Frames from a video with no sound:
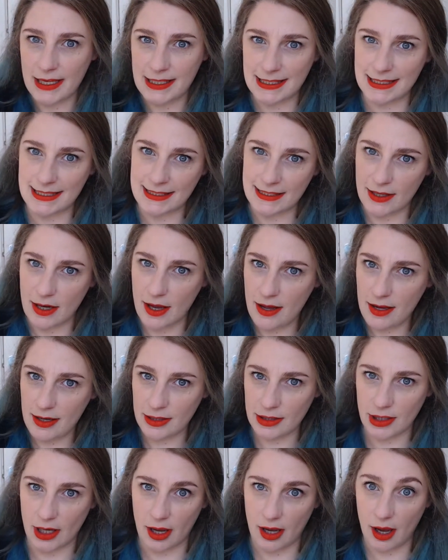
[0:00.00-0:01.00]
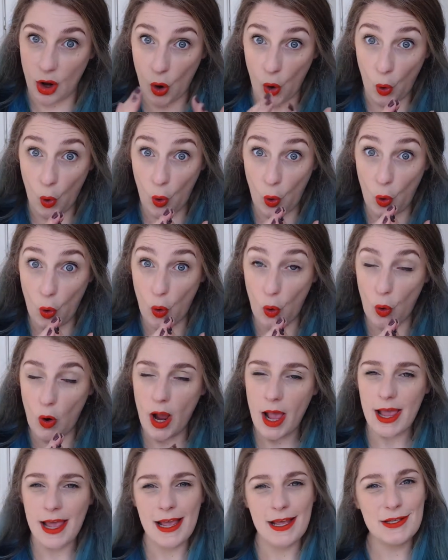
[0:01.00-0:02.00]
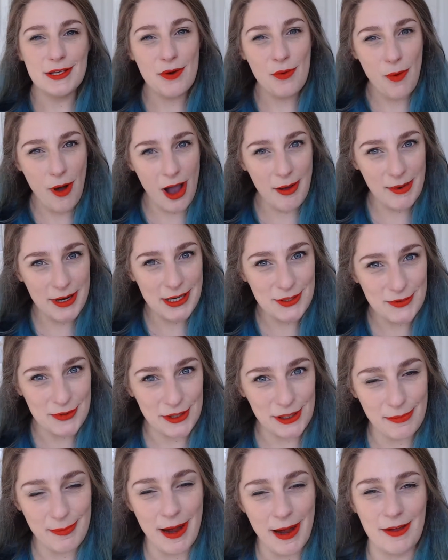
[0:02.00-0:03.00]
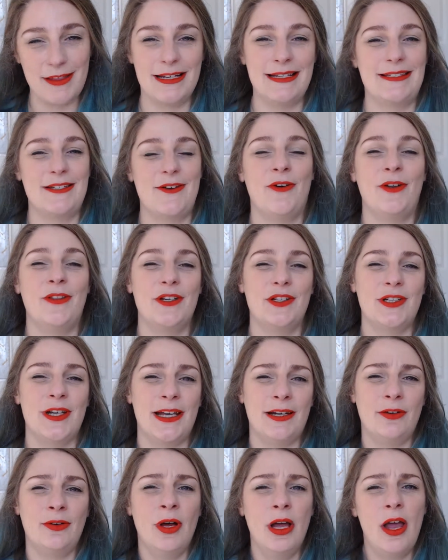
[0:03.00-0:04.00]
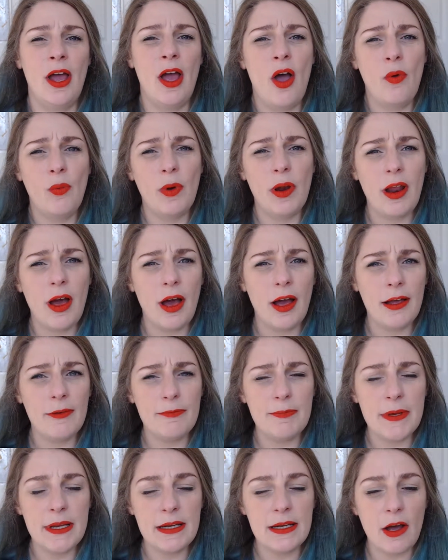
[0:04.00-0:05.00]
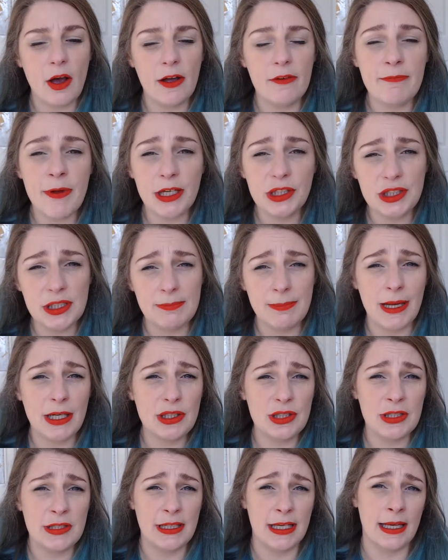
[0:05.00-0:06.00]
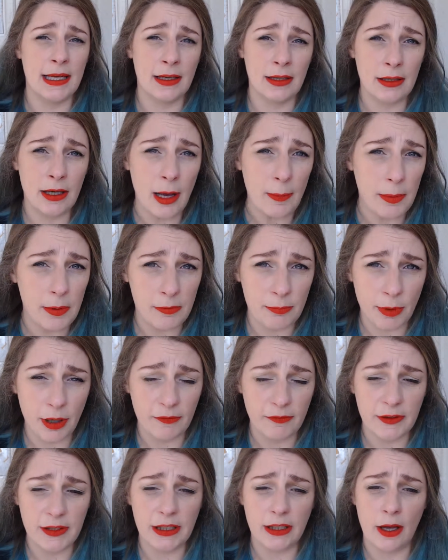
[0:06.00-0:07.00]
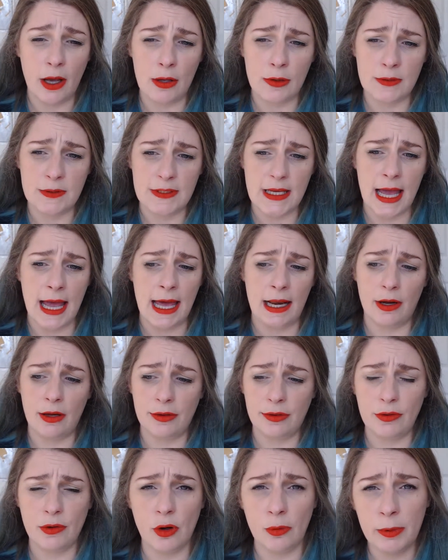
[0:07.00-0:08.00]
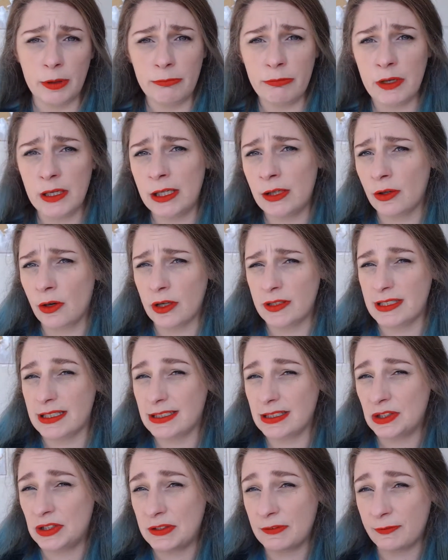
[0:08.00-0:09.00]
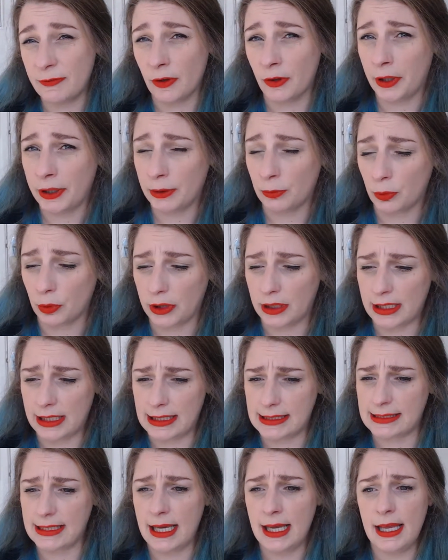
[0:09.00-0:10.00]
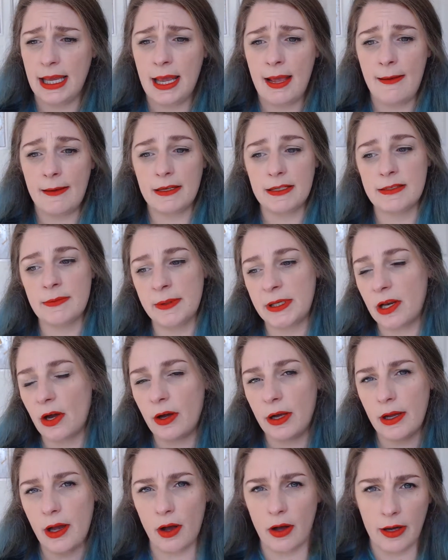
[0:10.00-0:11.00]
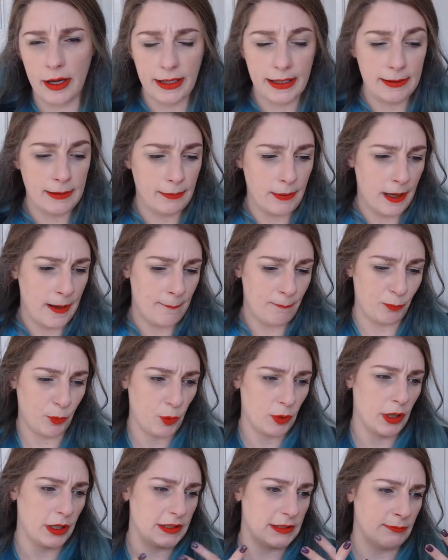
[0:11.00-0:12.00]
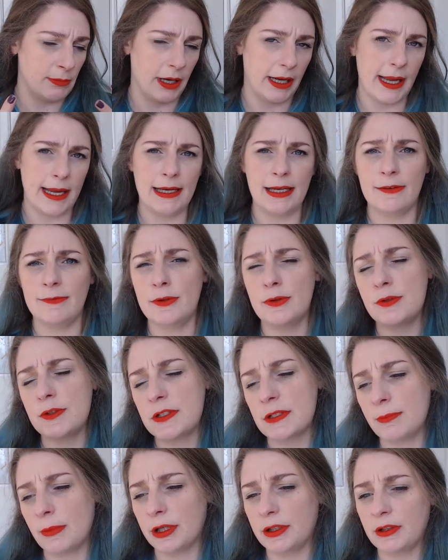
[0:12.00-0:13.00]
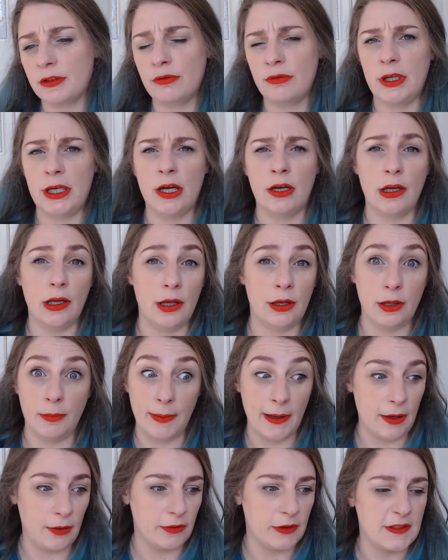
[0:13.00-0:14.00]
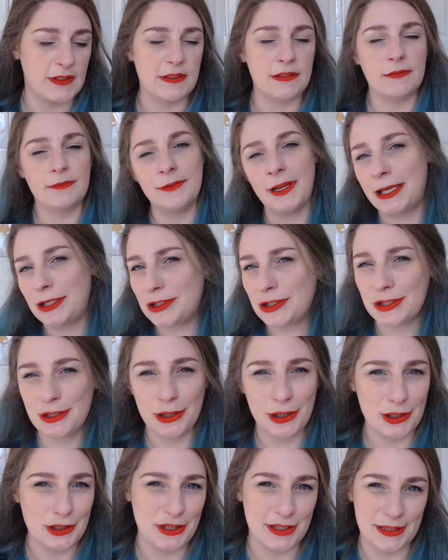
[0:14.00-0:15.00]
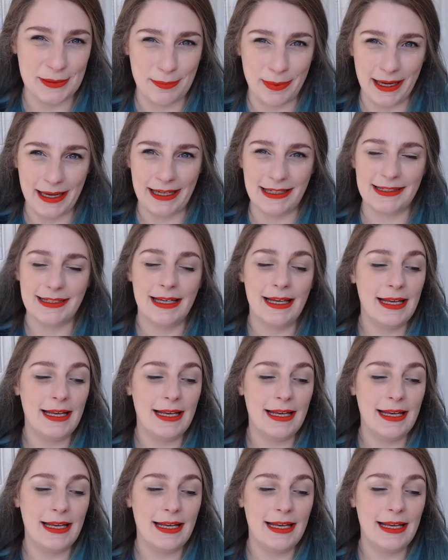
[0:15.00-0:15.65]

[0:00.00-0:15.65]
versus nurture. So why am I talking about this on the channel? Well, I've actually mentioned it in a couple of my videos, and I thought it'd be a really good idea to define what it is. Because I mean, when I did my A-levels and my degree, I learned about this nature-nurture debate,